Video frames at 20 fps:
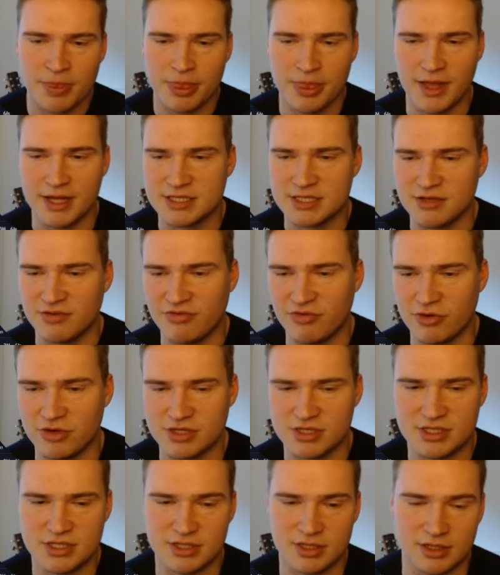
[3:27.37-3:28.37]
That's the
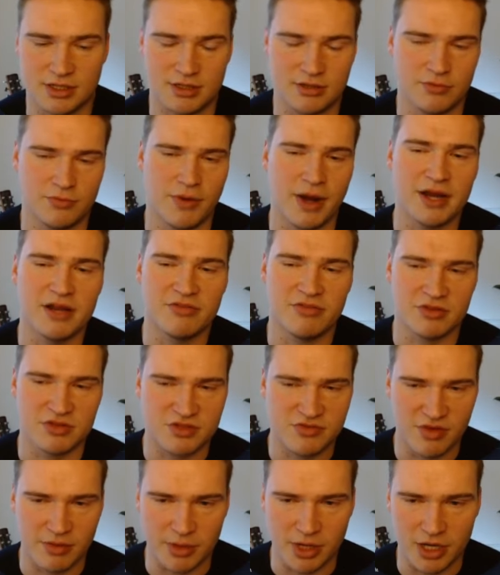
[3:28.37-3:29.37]
first
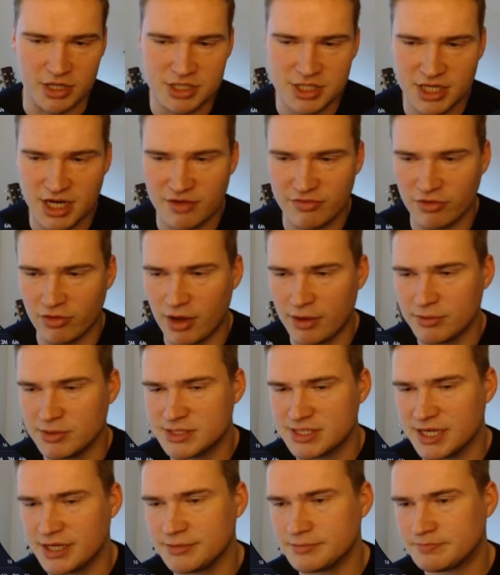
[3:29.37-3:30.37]
relevant Fibonacci level, I would
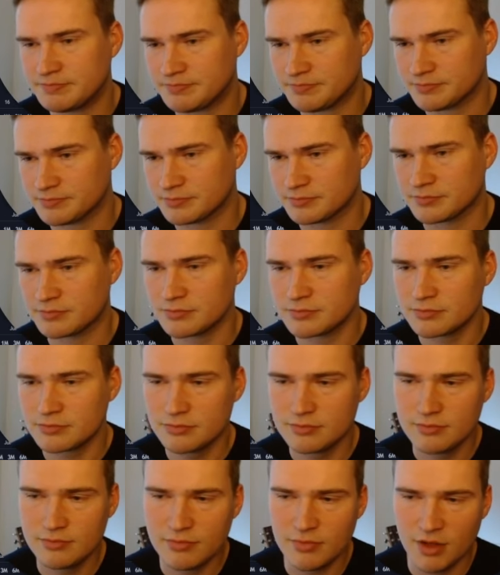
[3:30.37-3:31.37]
say.
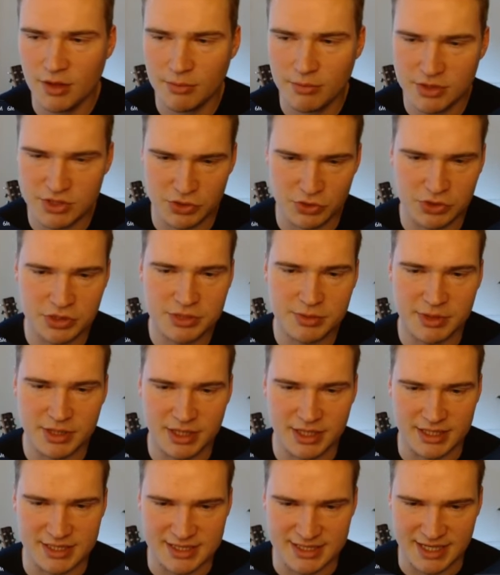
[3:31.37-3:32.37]
But
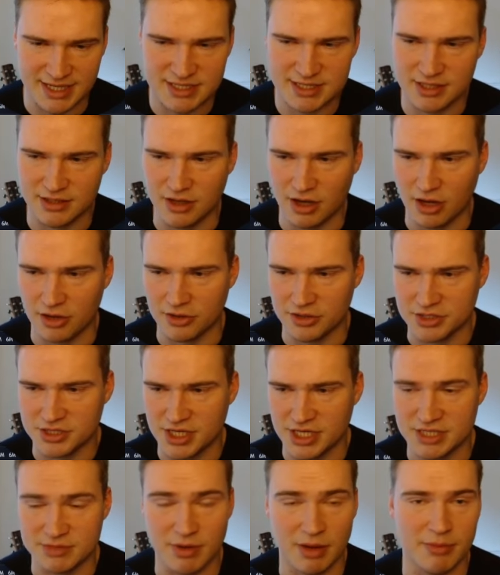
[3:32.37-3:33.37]
ultimately, $60
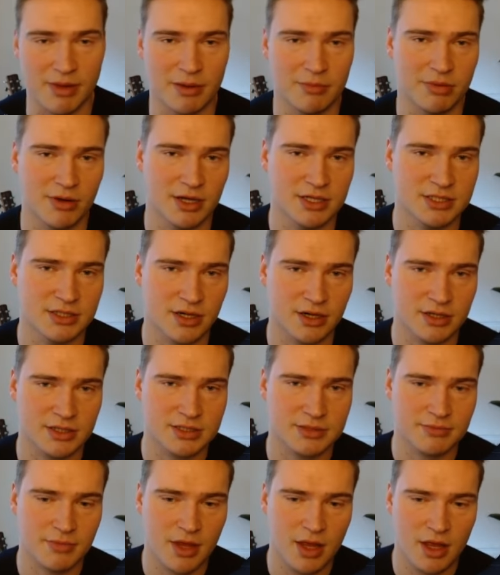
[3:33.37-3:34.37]
is my main price
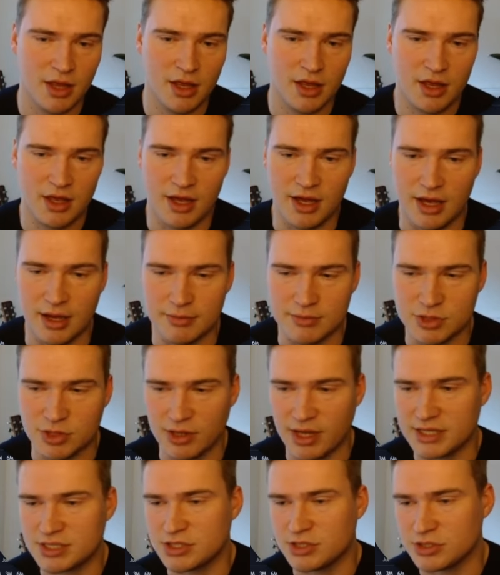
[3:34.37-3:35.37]
target. So
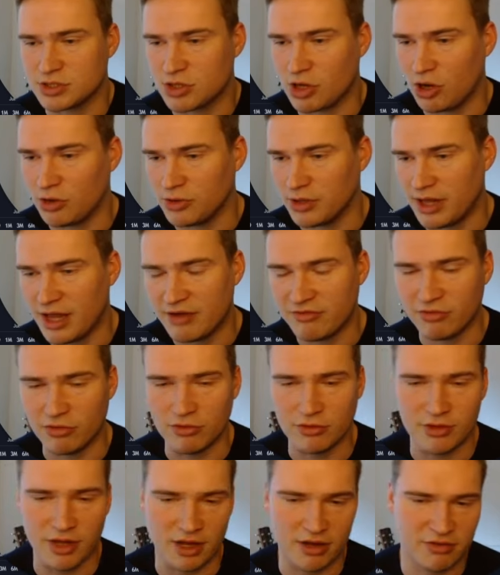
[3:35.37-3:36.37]
let's just call the
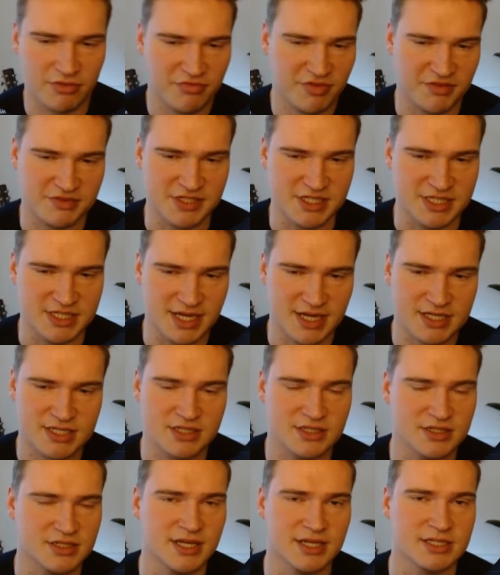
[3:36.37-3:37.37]
level like $56
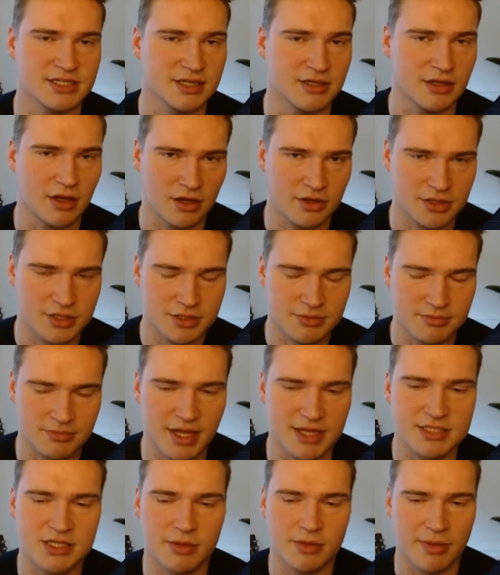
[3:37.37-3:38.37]
to $60.
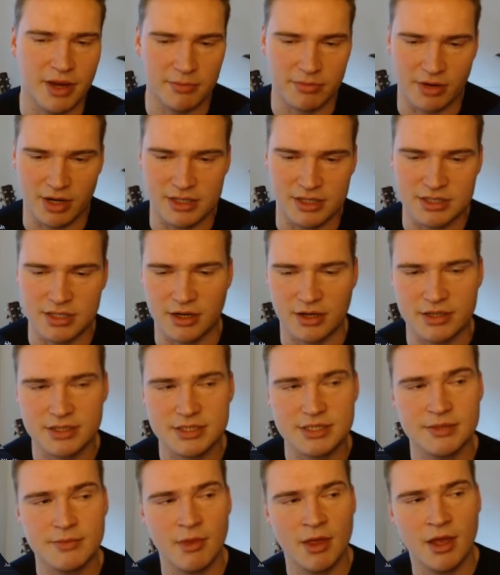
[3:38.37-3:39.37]
That's our main price target.